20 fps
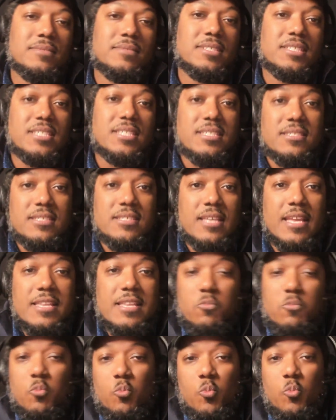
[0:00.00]
Because
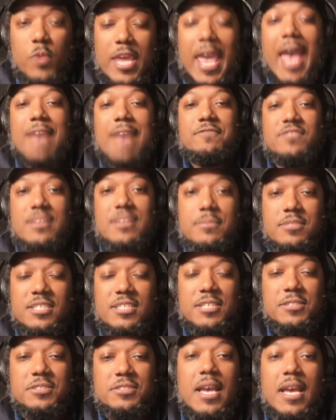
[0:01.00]
we have some
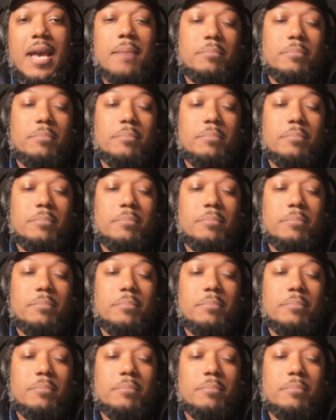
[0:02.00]
skills,